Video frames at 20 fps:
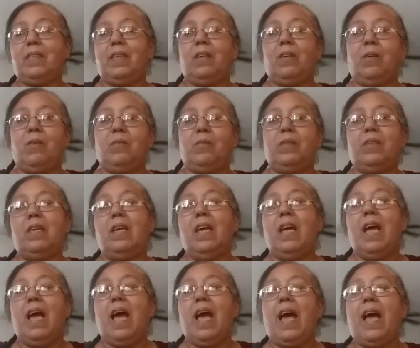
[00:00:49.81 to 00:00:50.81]

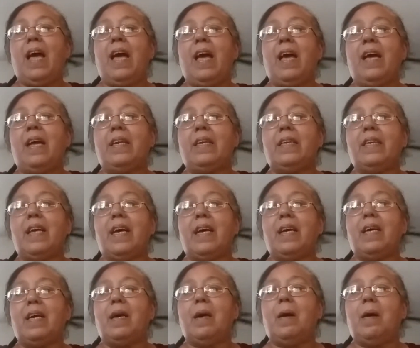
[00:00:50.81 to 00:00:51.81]
and
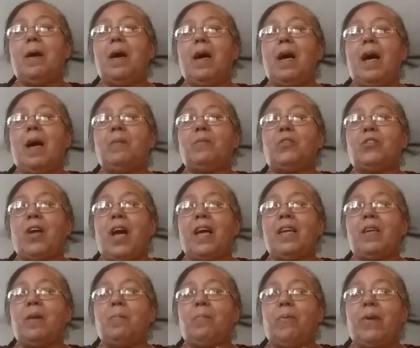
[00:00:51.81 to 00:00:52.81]
I'm
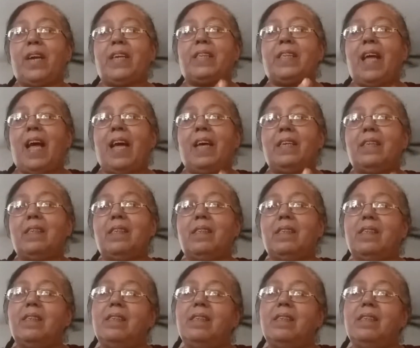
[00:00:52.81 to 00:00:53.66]
trying to break that